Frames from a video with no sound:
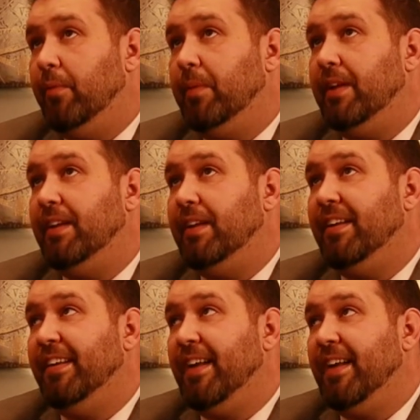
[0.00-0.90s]
be
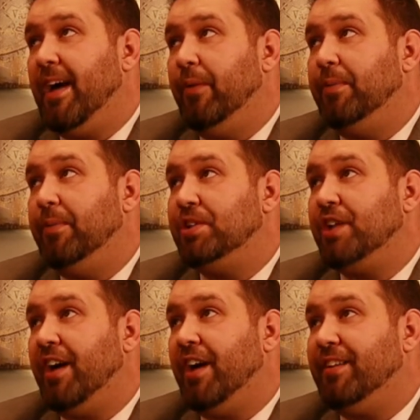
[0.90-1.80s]
I would be
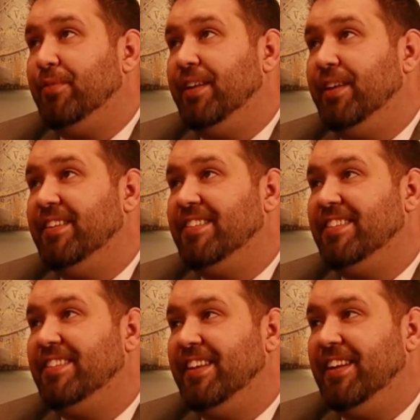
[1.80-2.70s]
shocked if we didn't
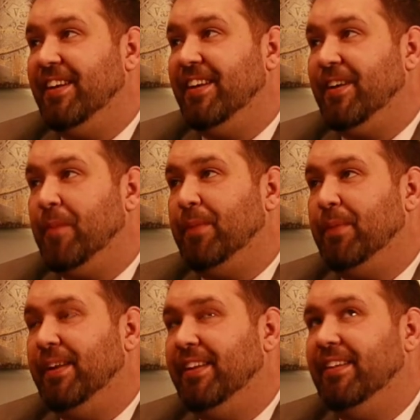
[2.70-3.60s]
see a
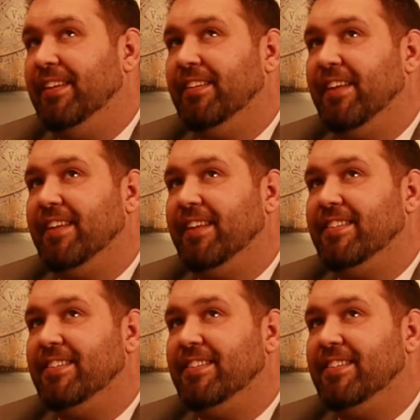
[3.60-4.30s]
company like